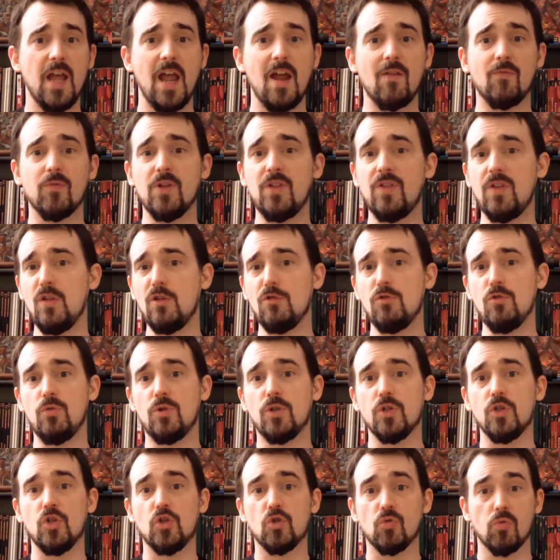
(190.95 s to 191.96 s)
everything you
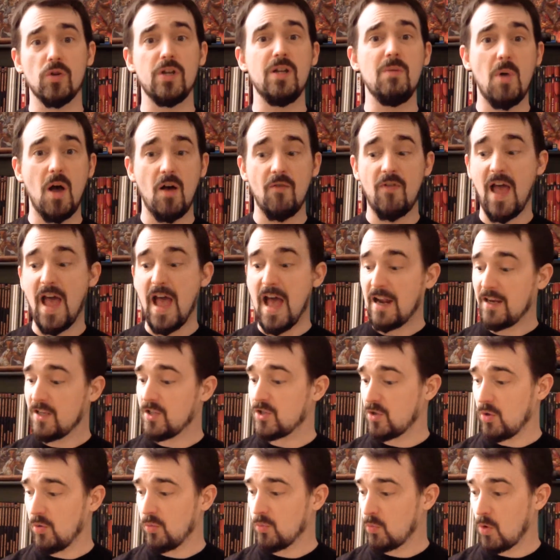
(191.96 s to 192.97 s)
could dream of had
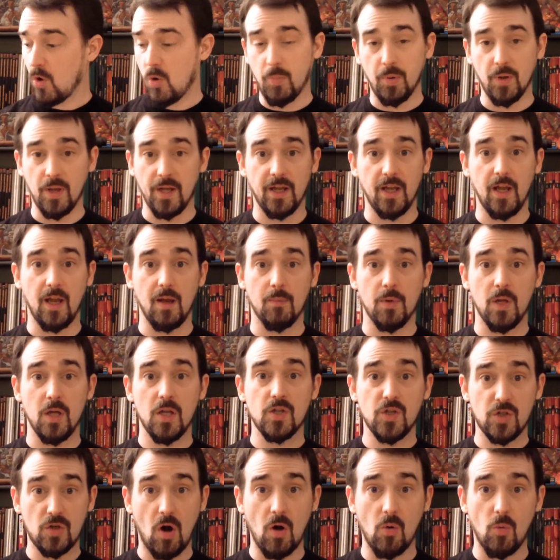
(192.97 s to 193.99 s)
its own role-playing game.
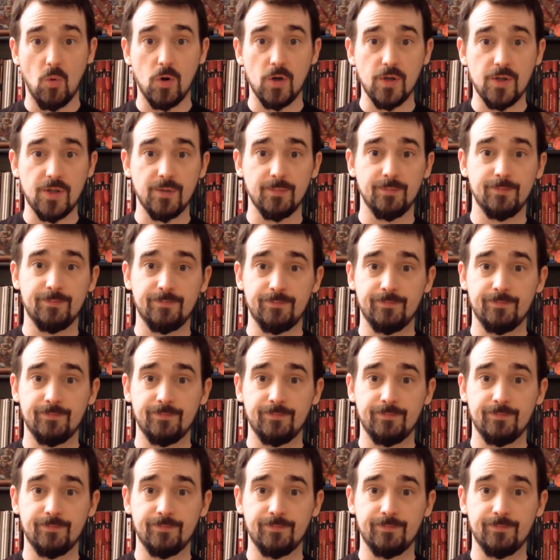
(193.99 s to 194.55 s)
Star Wars?